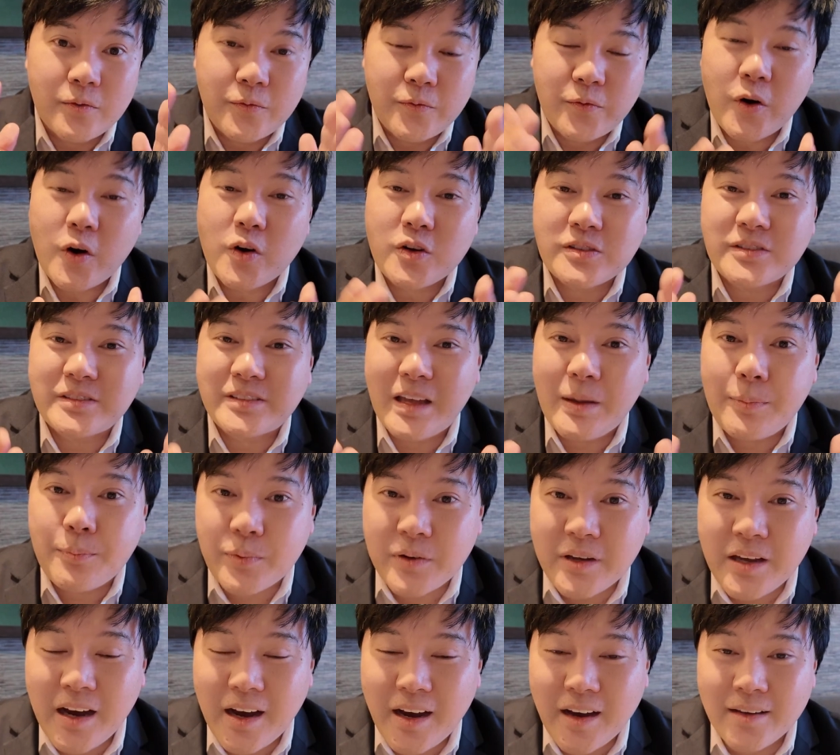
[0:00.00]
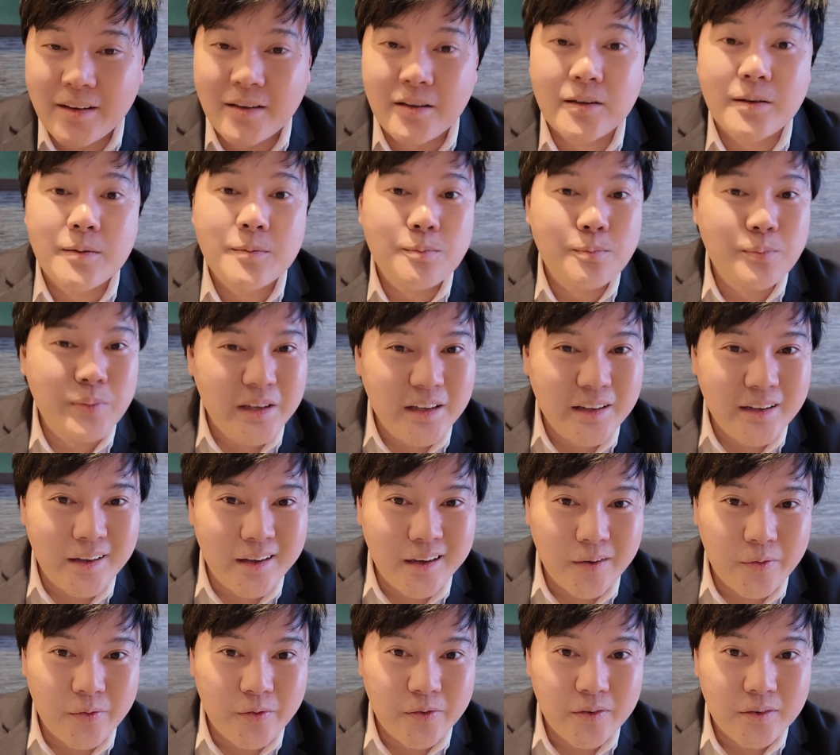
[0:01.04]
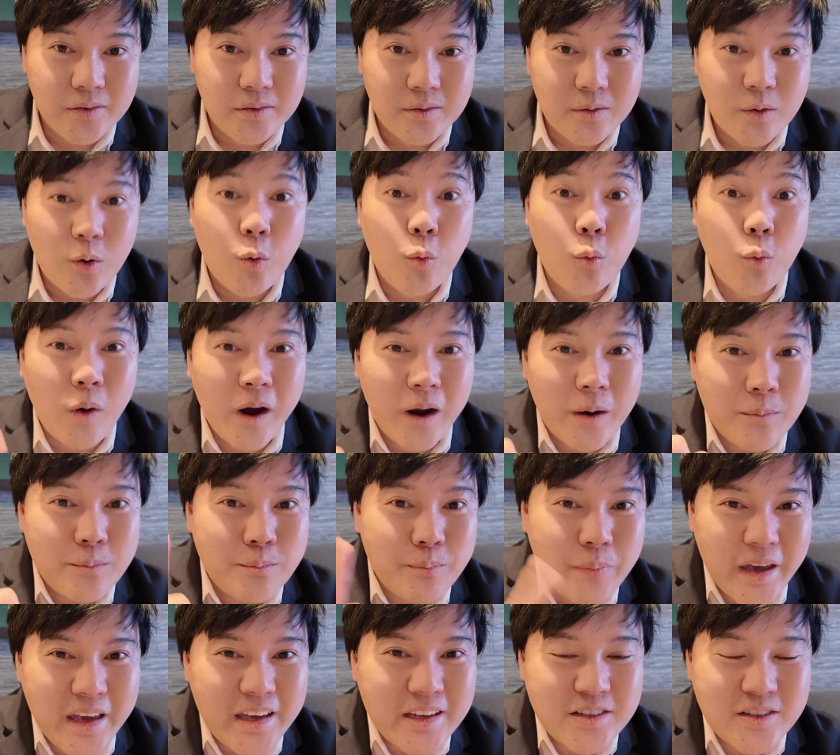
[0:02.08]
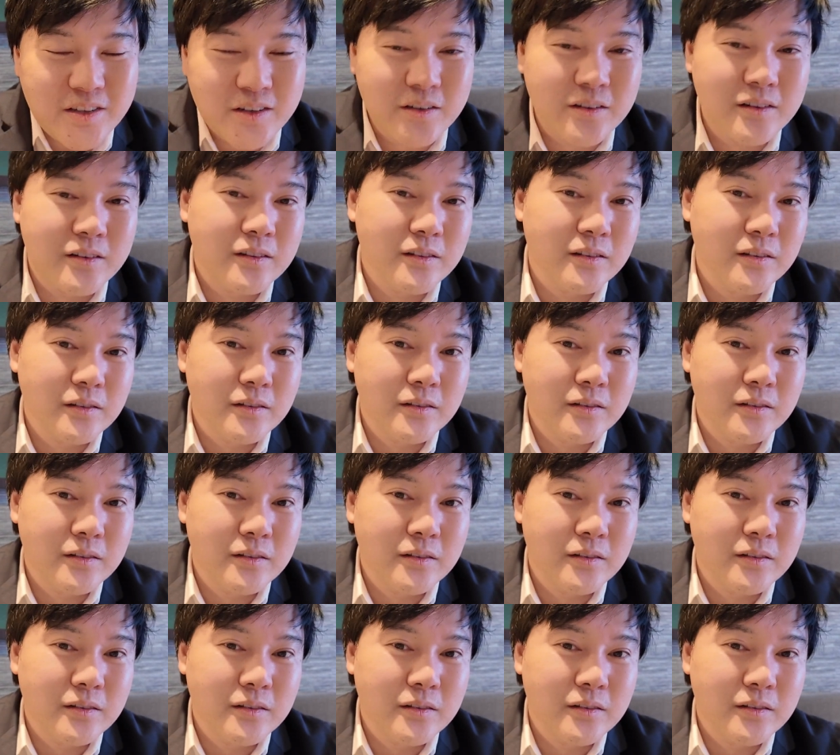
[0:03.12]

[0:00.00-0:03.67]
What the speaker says: first step guide PDF, one-pager.